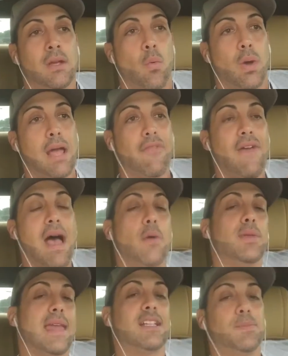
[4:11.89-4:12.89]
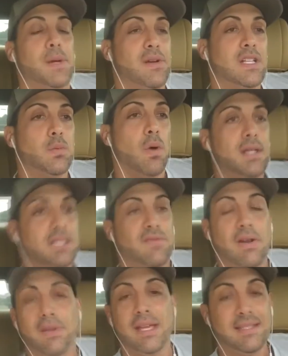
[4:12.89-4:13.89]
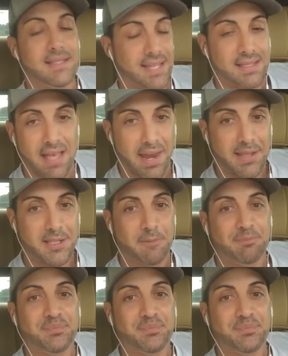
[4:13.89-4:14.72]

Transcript: What I found with that experience was it's very easy to get tenants,